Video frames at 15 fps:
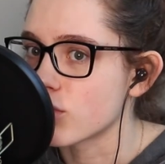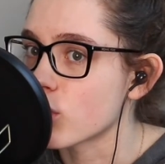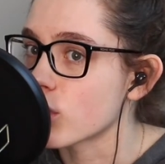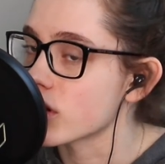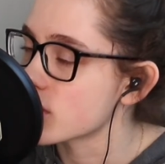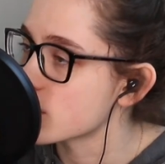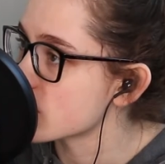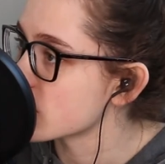or,
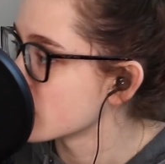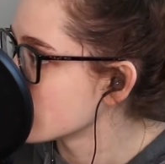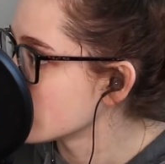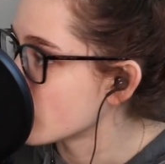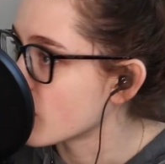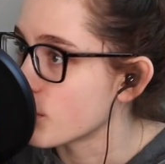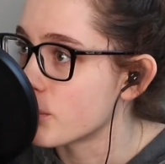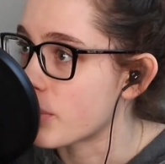as you
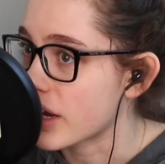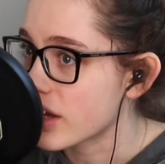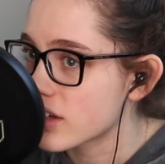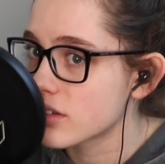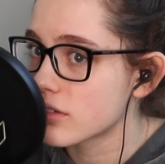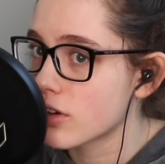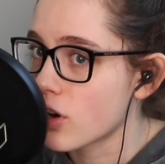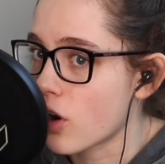know,
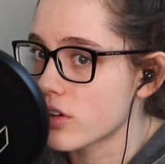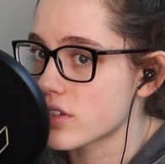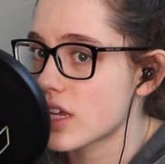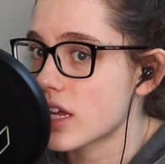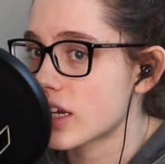Becca calls it,